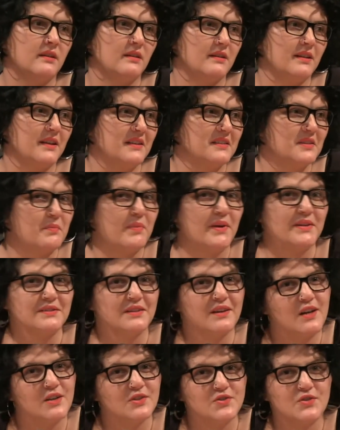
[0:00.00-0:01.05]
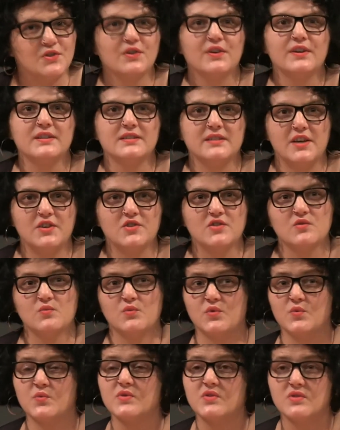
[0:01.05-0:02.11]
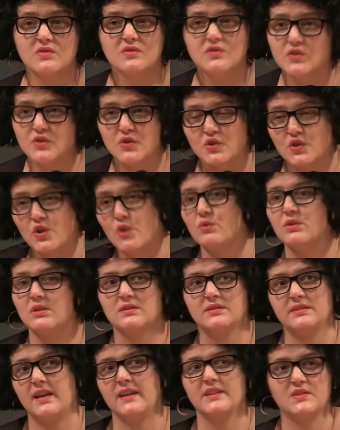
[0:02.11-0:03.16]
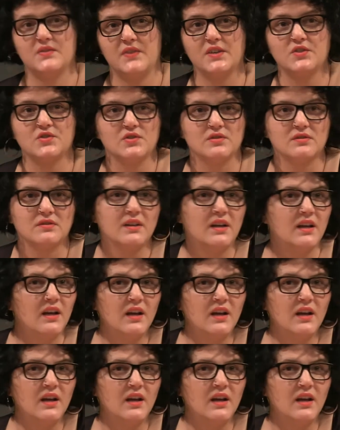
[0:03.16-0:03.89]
independent culture organizations, which was total science fiction